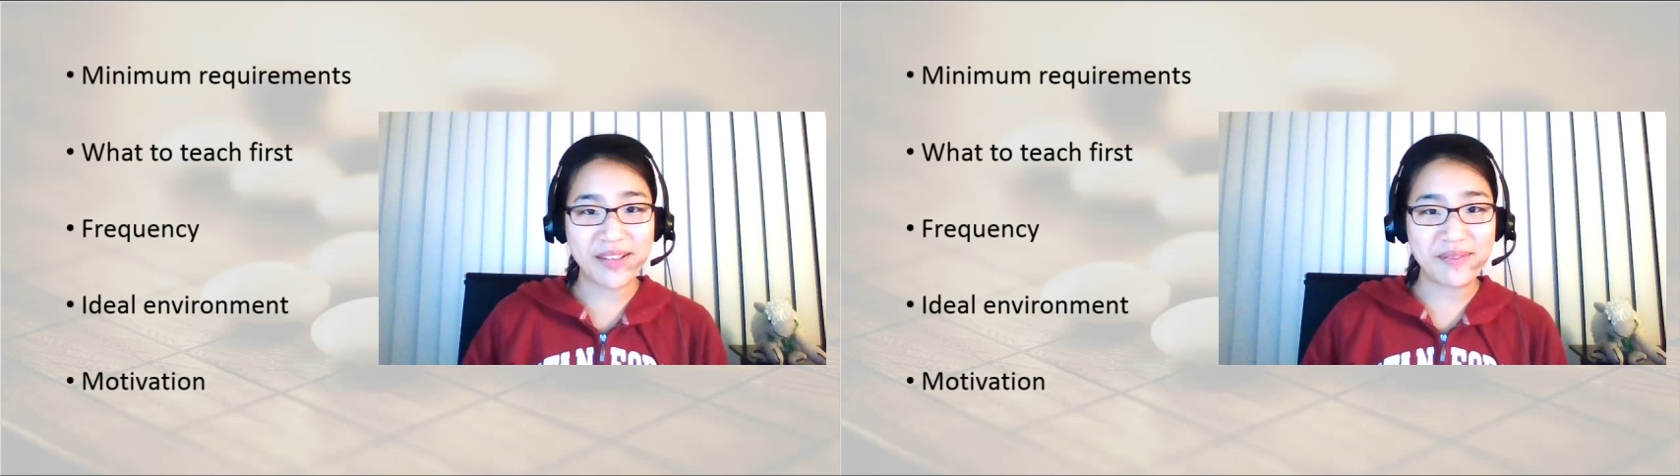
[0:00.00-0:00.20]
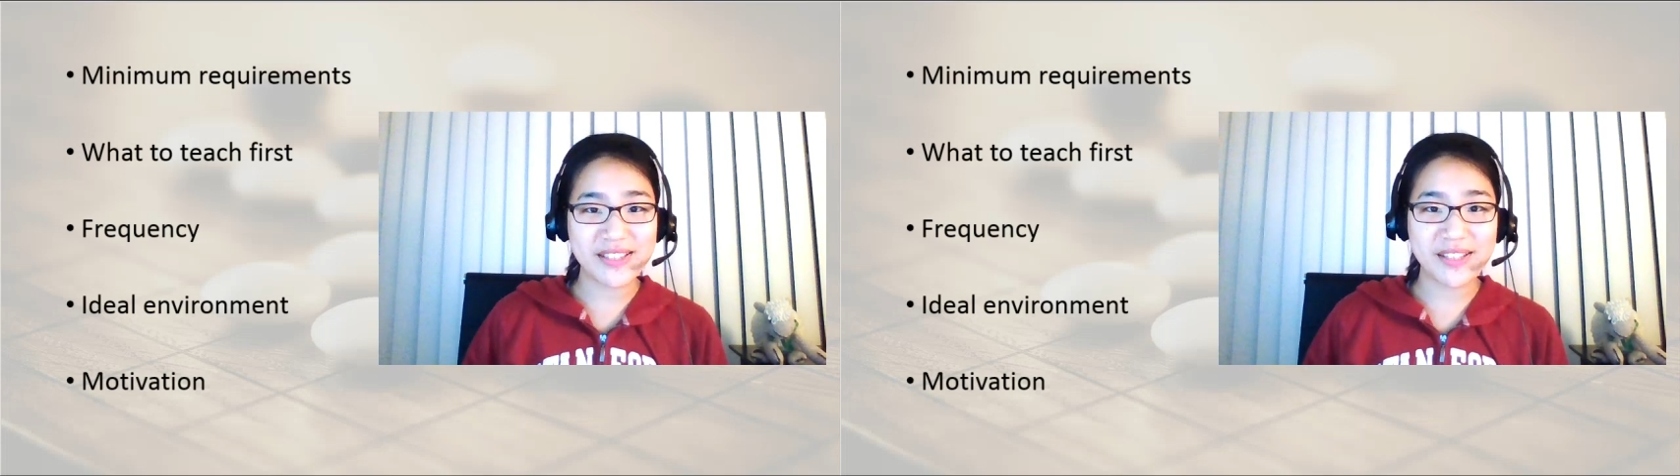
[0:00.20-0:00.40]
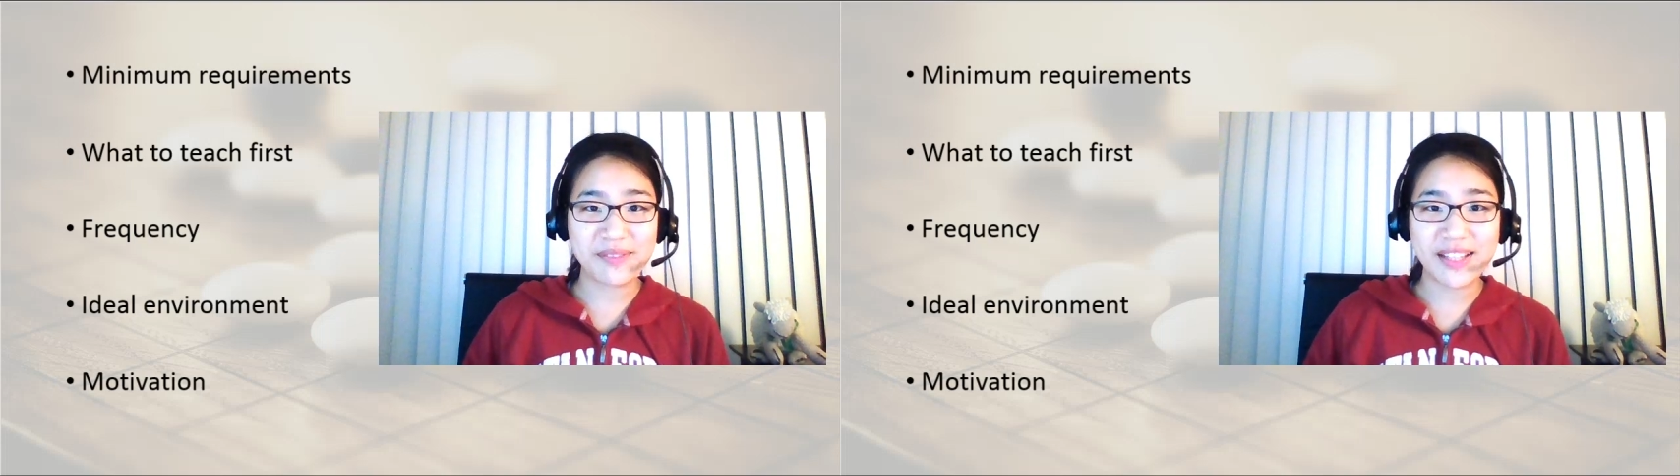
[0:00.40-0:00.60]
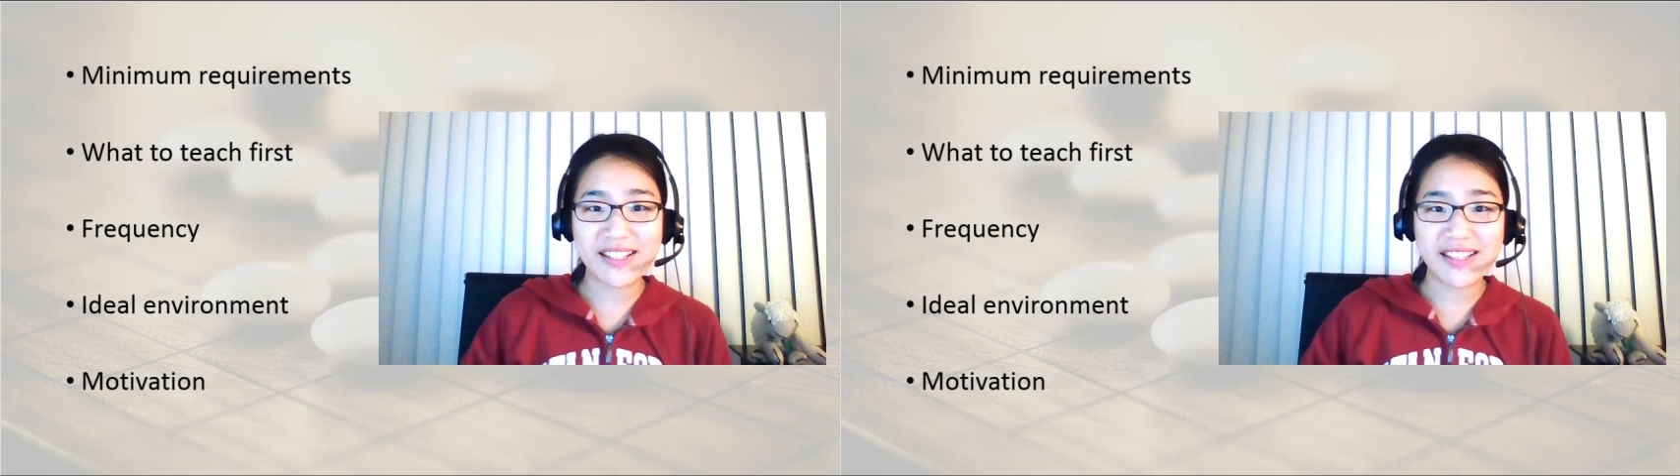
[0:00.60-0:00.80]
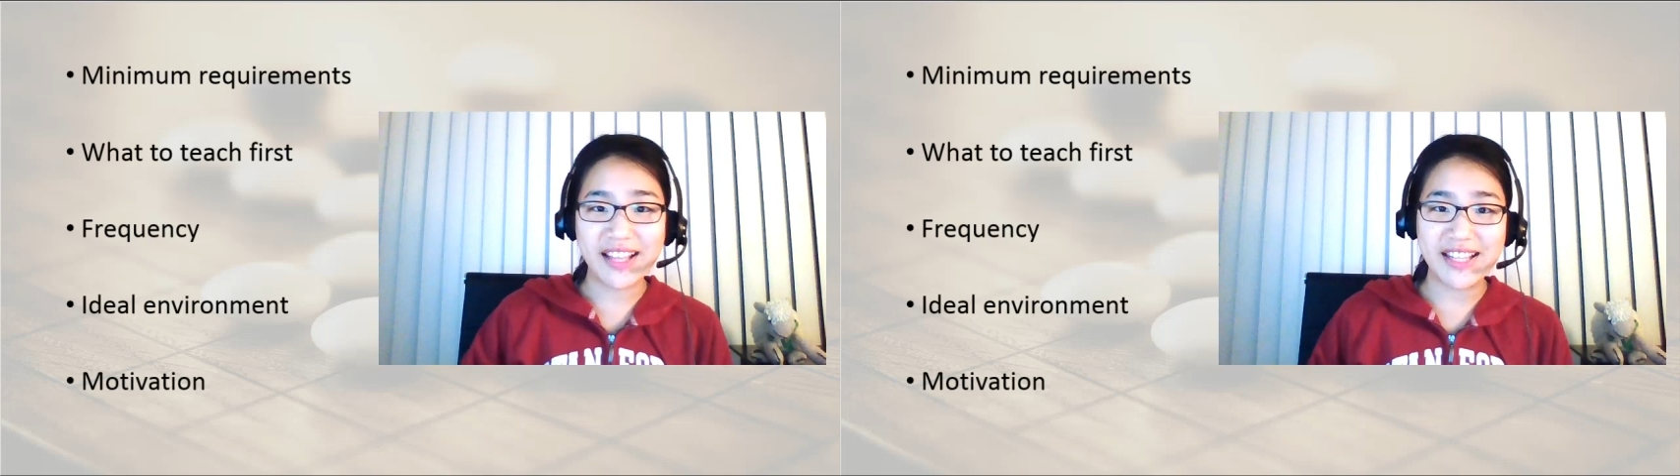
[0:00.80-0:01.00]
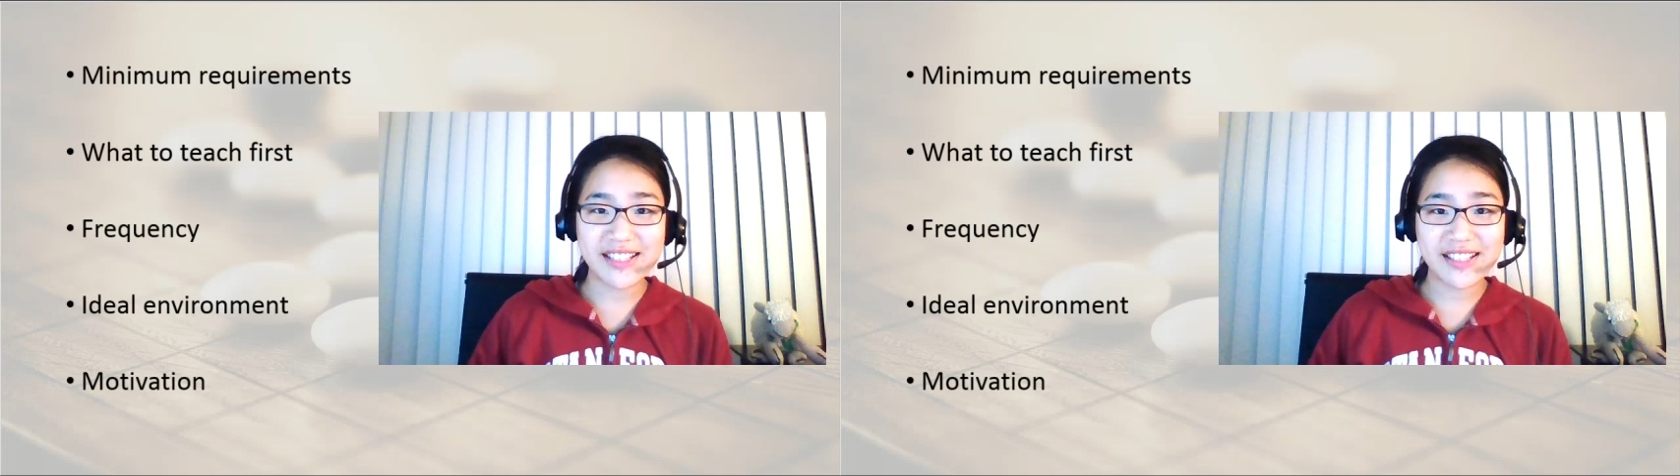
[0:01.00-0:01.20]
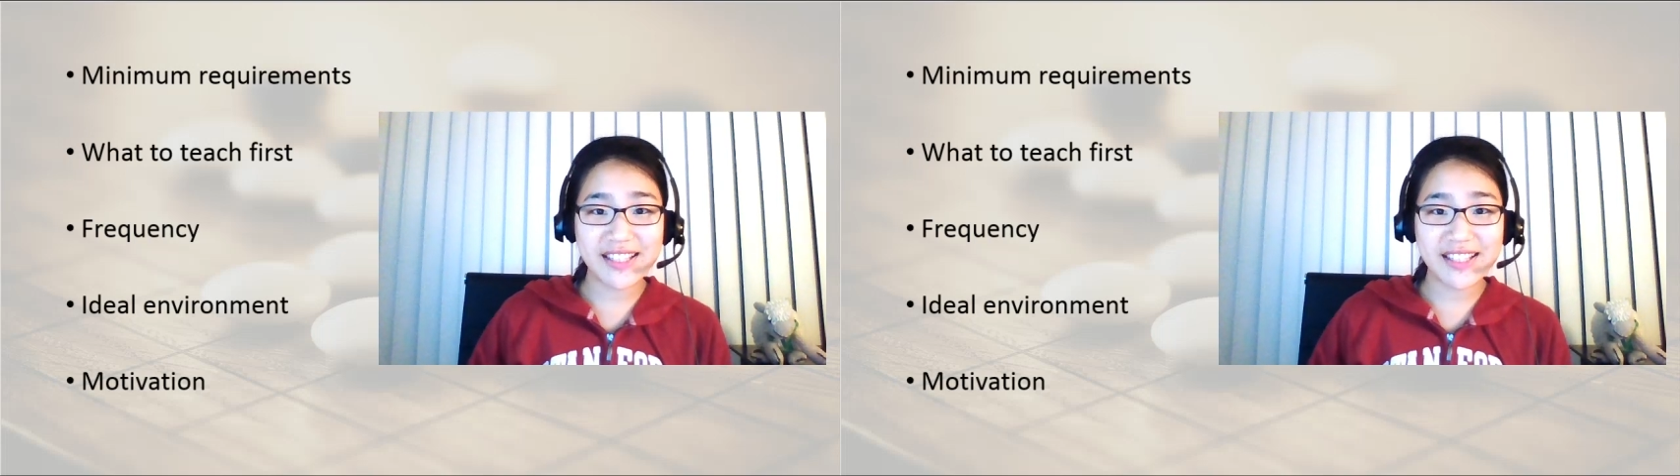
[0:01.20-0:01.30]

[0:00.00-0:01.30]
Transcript: them some like nice